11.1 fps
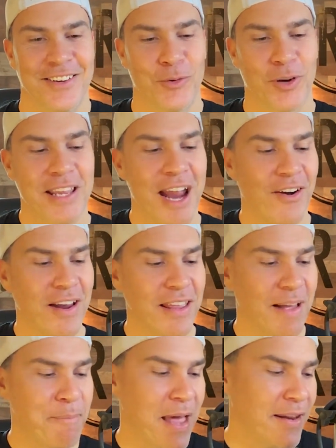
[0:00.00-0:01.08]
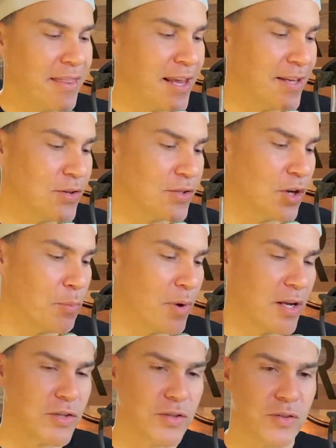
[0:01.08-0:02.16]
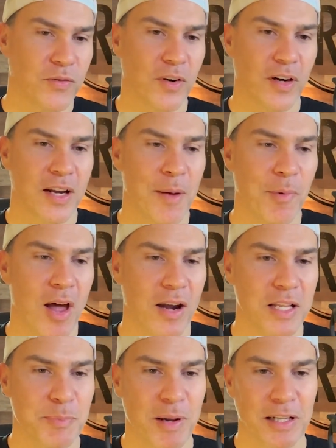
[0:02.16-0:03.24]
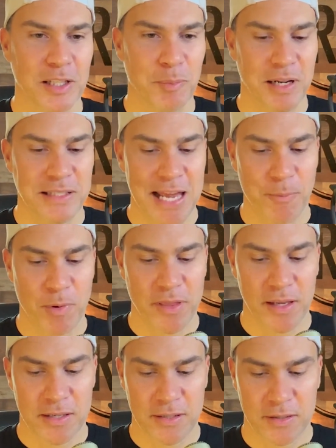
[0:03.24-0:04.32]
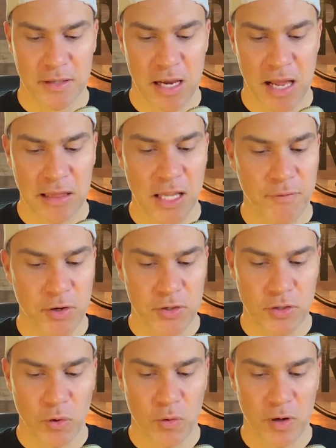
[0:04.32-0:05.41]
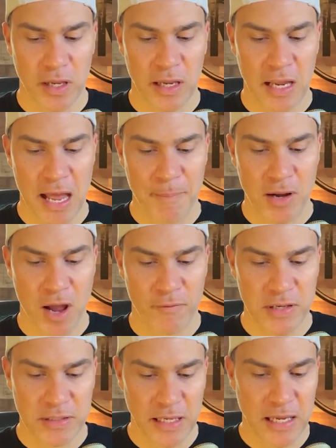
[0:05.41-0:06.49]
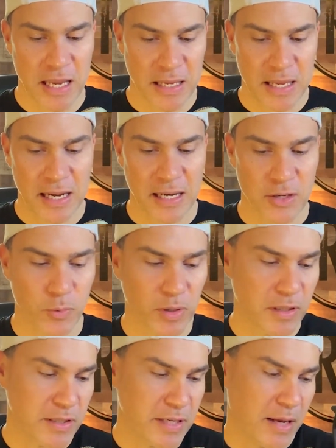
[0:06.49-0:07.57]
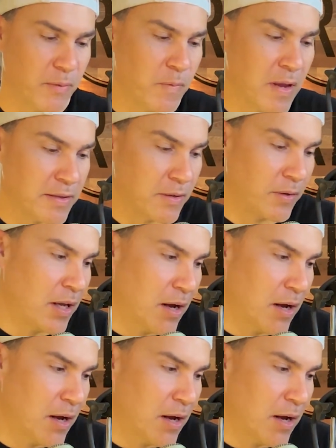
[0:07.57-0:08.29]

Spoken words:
Well, Carrie, man, thank you so much for coming on and spending a little bit of time with us. I love your story. I mean, obviously getting into real estate, that's,